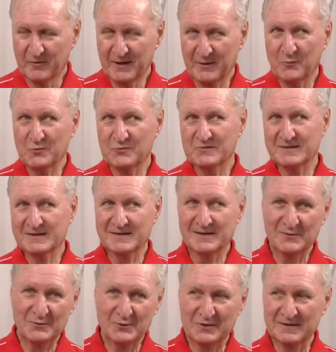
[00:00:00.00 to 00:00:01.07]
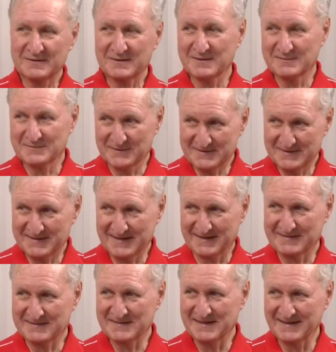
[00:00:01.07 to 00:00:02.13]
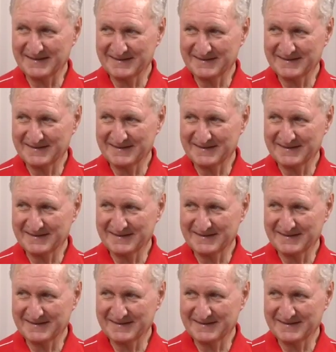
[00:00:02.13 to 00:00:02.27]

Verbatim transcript: they're also going to look at the logistics,